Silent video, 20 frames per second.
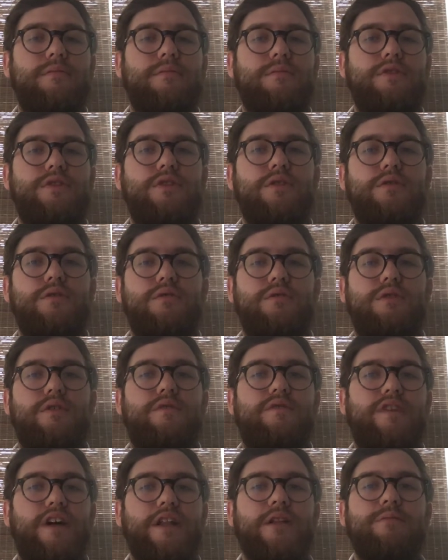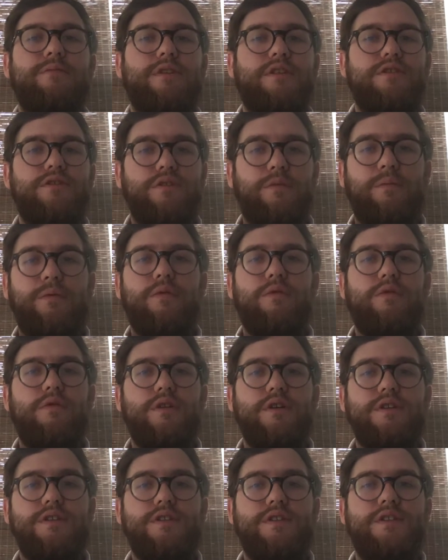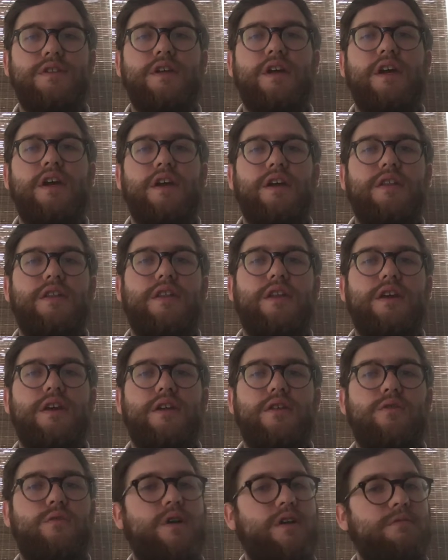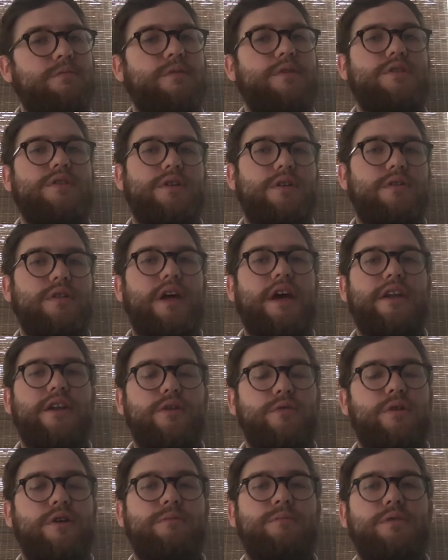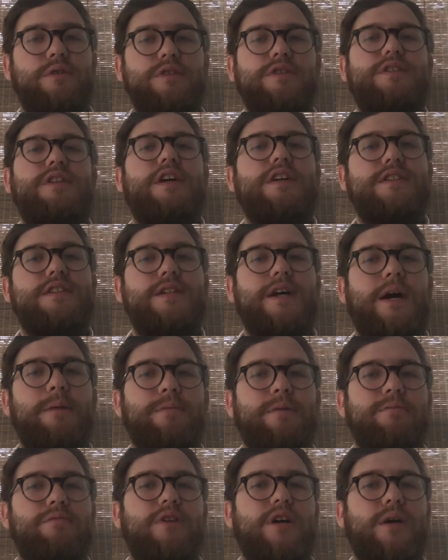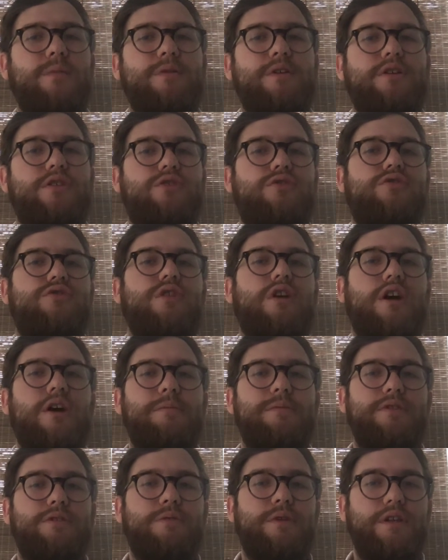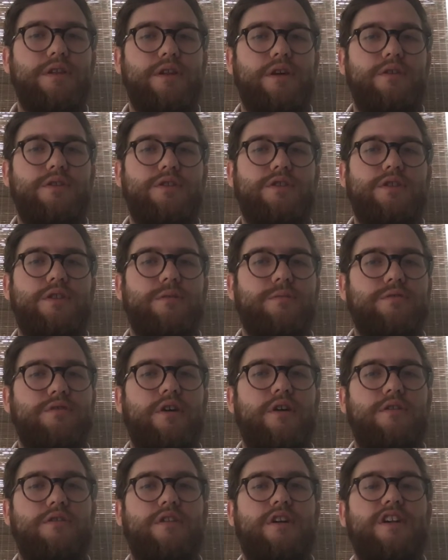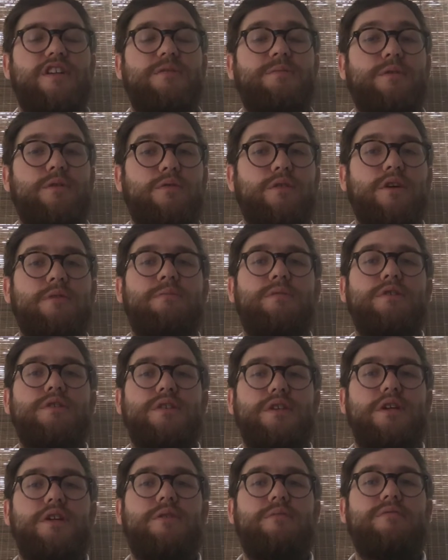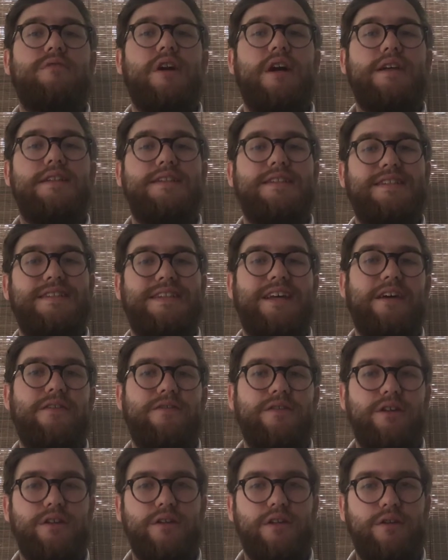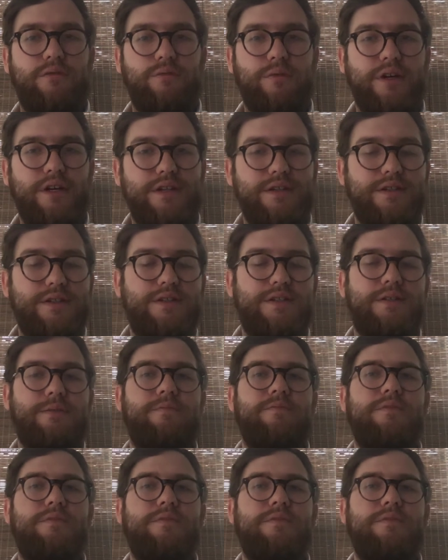to develop these reports, then QuickBooks Online and QuickBooks Desktop are probably a draw between those two programs. But QuickBooks Enterprise definitely wins.